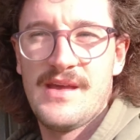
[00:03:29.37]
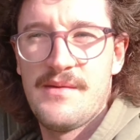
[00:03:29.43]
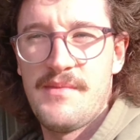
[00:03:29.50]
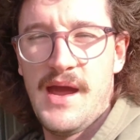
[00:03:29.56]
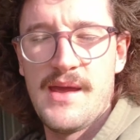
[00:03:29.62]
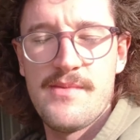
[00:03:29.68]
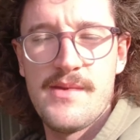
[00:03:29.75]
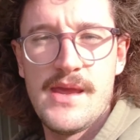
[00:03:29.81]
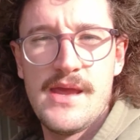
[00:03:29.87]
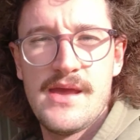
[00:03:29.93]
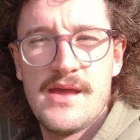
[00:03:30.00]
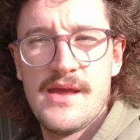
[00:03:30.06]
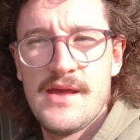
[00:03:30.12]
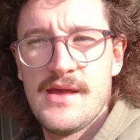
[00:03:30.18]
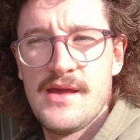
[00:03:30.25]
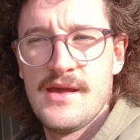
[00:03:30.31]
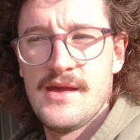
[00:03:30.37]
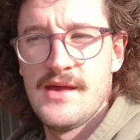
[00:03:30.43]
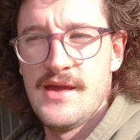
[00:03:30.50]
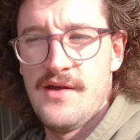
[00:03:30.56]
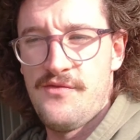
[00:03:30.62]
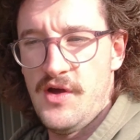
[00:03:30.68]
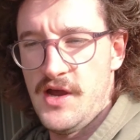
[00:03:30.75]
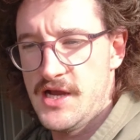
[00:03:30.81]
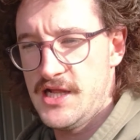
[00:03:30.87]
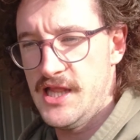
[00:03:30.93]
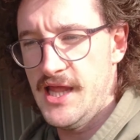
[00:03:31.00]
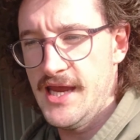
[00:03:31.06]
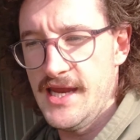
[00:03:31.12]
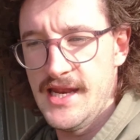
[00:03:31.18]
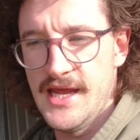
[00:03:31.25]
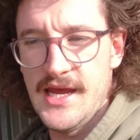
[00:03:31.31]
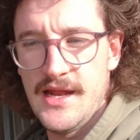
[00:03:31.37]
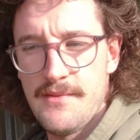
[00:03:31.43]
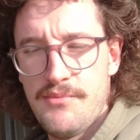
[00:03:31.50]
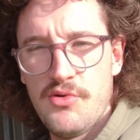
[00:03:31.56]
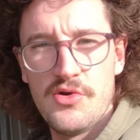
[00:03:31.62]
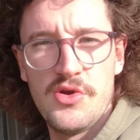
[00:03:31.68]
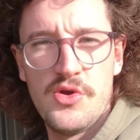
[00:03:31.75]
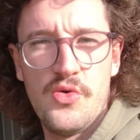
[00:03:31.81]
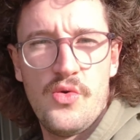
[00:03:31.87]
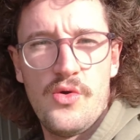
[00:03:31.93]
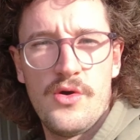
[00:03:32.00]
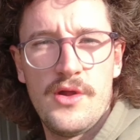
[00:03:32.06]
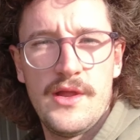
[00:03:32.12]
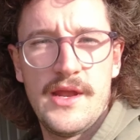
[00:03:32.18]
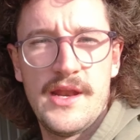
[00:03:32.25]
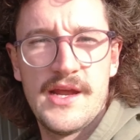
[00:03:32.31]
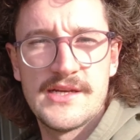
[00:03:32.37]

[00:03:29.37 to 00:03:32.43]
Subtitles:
maybe if I clean it and put new oil in,